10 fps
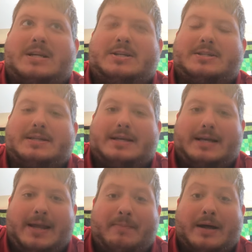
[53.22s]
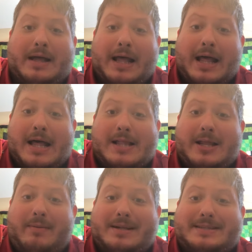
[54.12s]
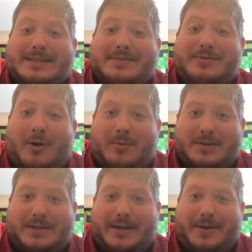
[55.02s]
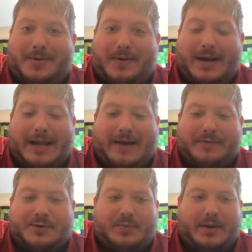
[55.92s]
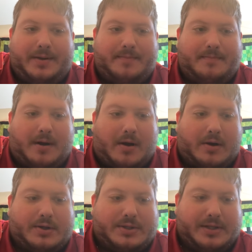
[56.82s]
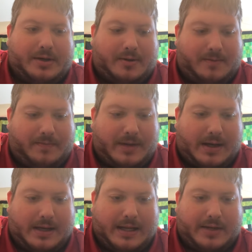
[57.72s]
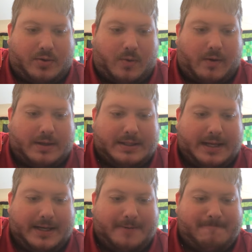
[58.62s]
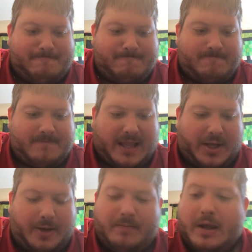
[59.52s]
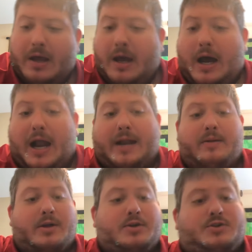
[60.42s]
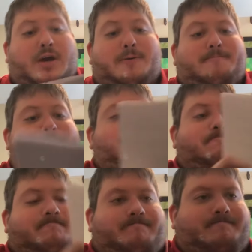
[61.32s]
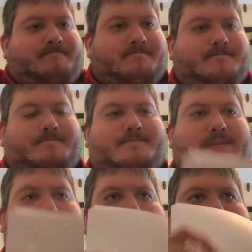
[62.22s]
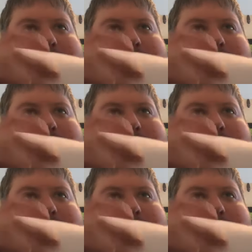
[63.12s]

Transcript: just keep a little bit of sense of normalcy right now as we are still uh, in quarantine. Thank you. All right, so mm, let